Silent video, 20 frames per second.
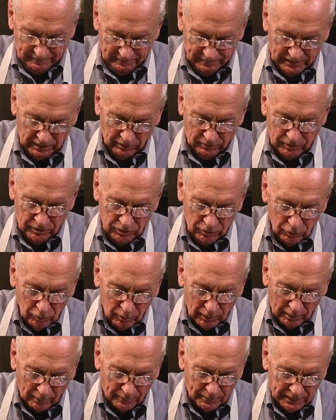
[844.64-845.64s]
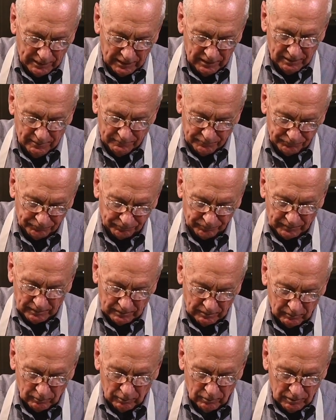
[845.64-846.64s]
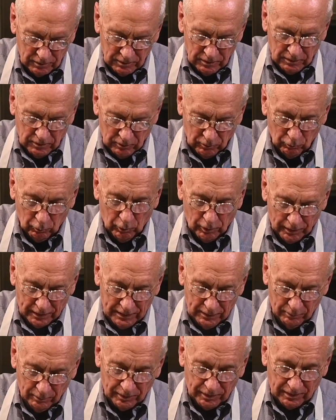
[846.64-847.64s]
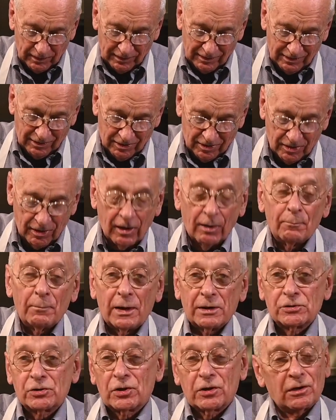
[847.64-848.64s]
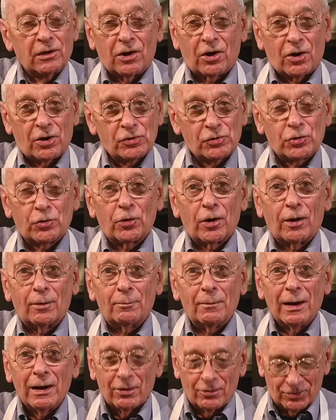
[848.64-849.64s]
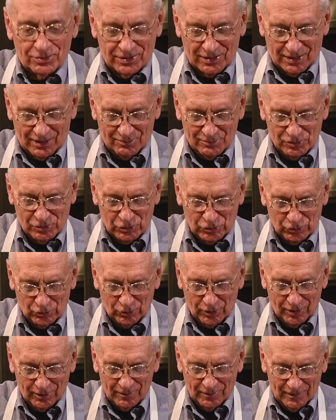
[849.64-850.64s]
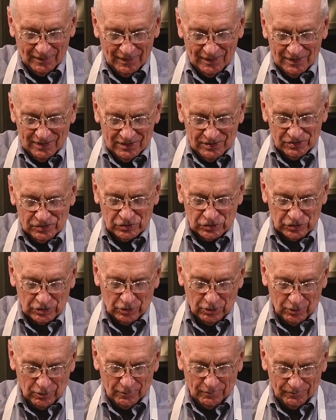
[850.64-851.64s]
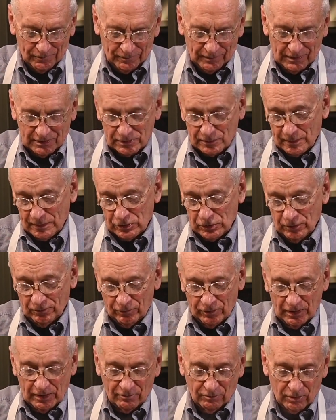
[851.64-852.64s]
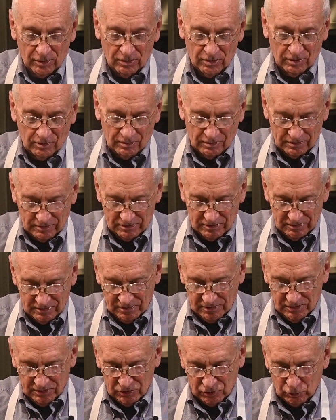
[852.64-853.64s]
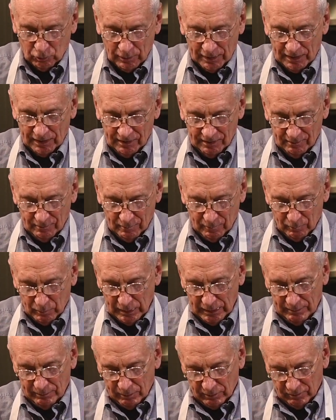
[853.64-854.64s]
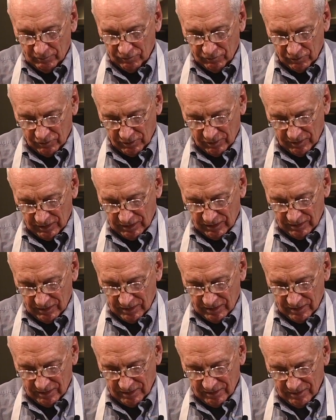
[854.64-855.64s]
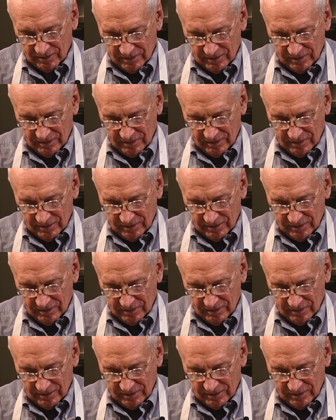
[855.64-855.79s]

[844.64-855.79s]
Now you will be working with a much larger amount, I'm sure. So, especially if you have all 20 people for the